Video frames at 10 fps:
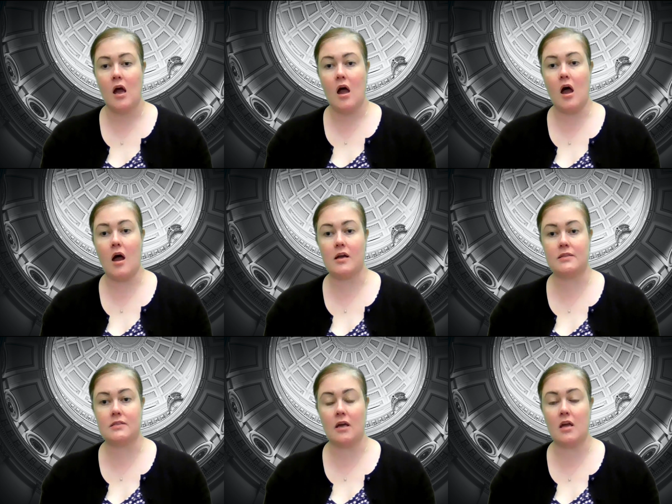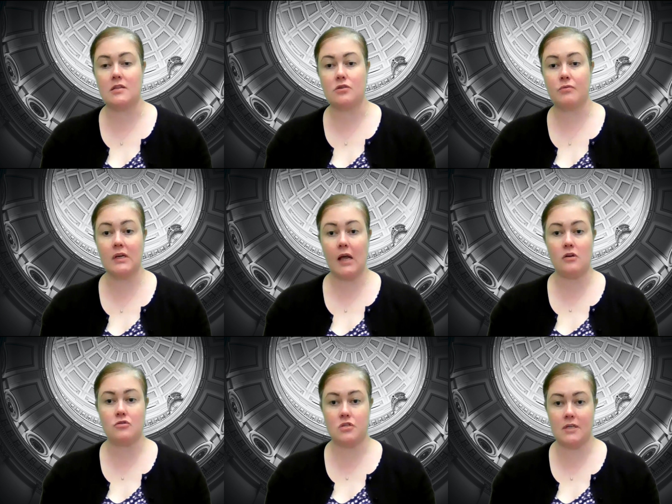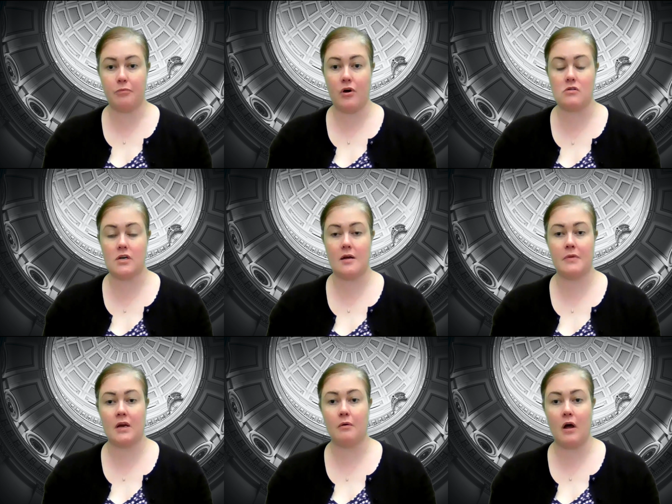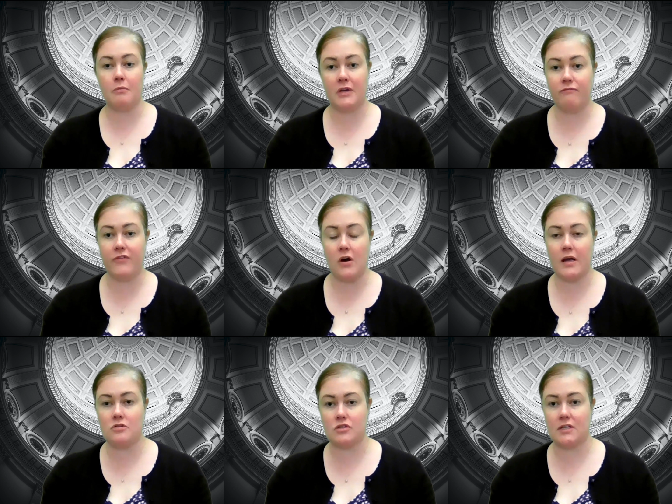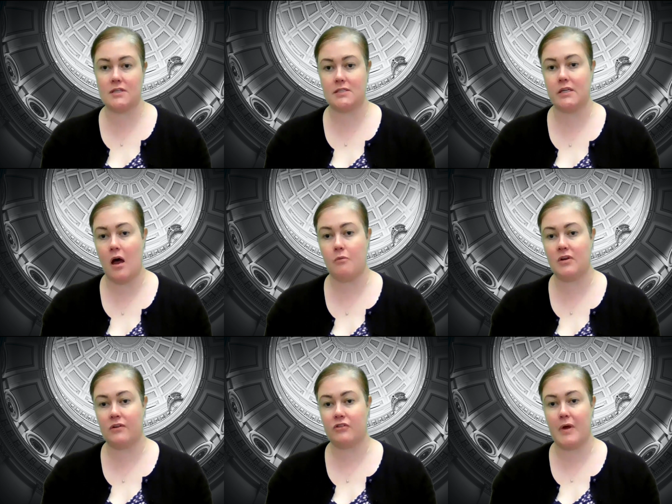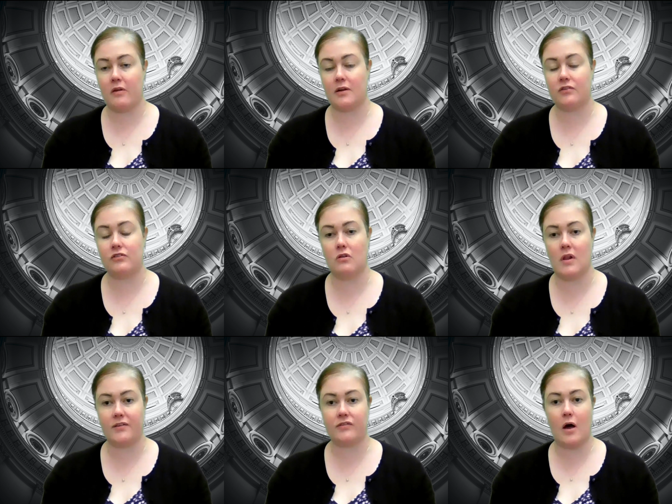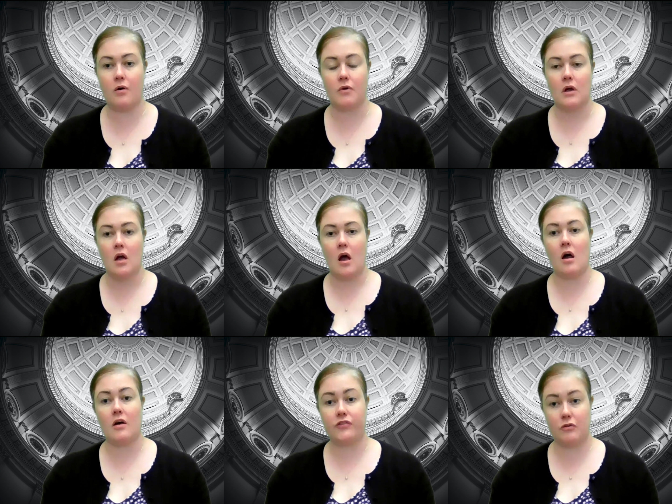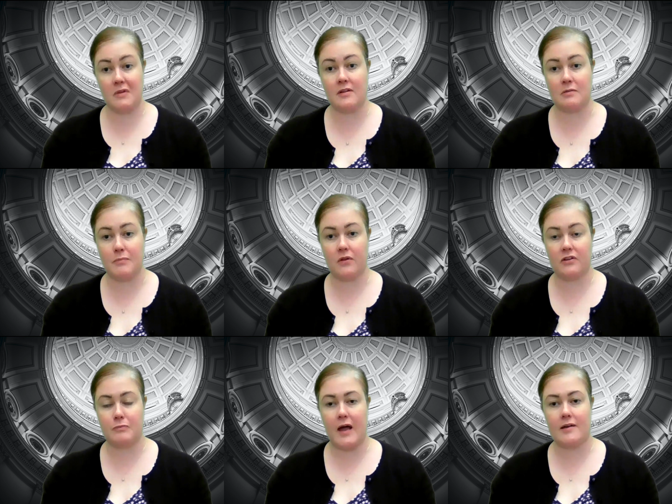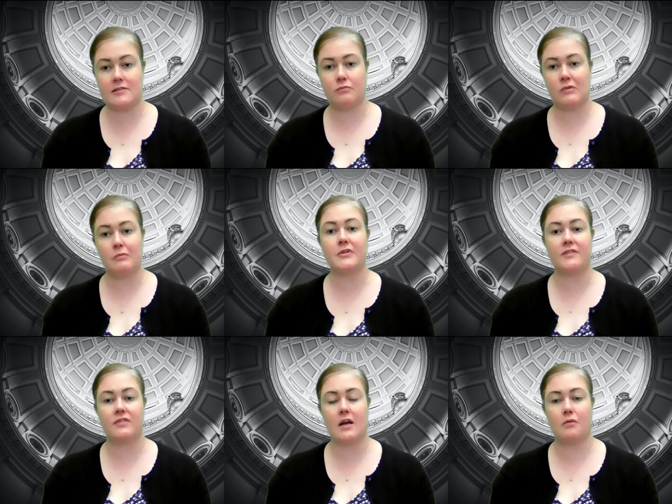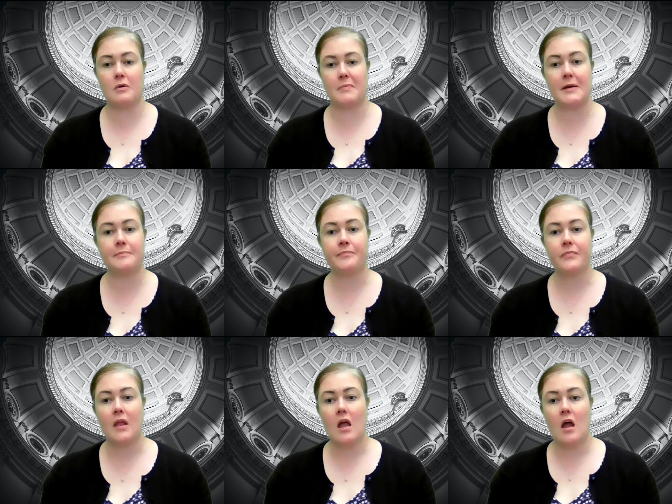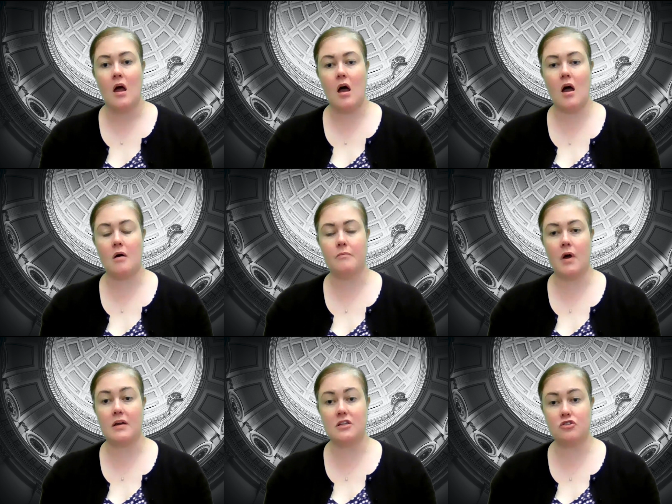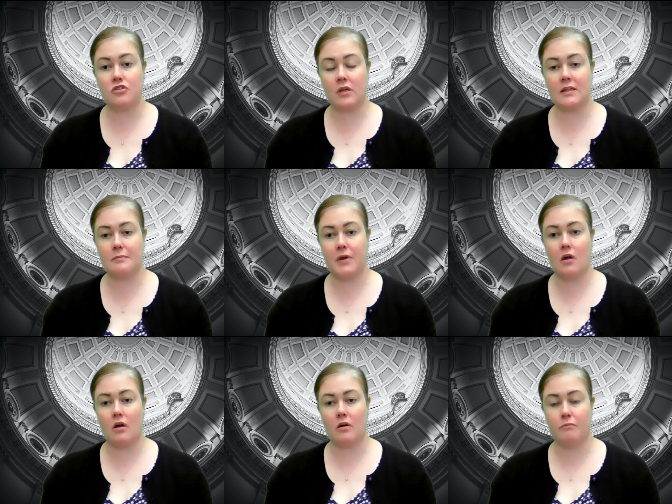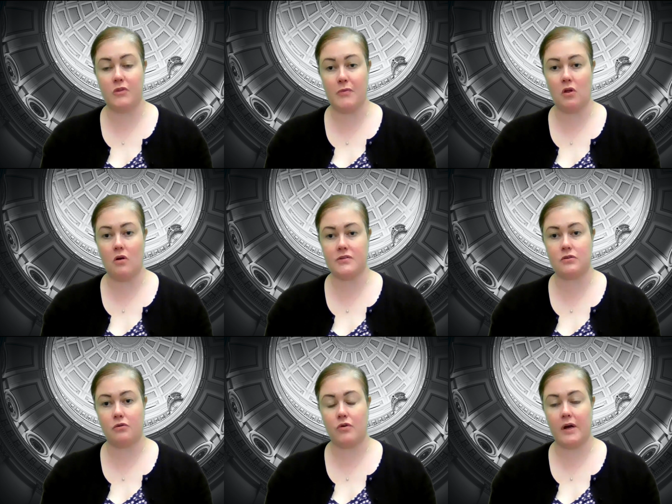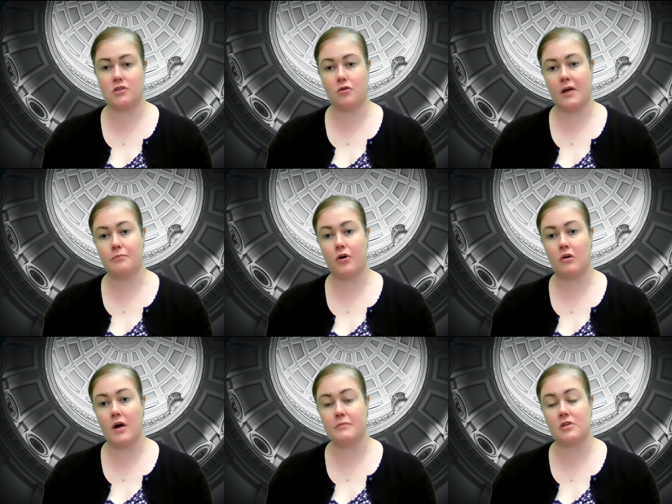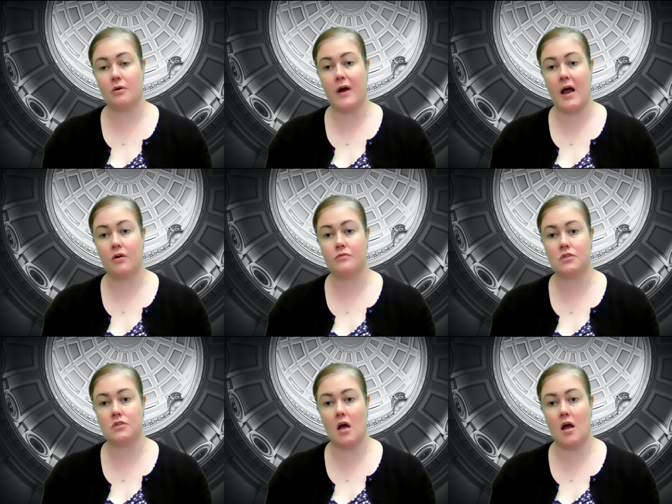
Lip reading: It's a really interesting program, and I'll be very interested to see how municipalities utilize that, assuming that the bill is passed, and we believe that it will be. Additionally, the bill also creates grant programs around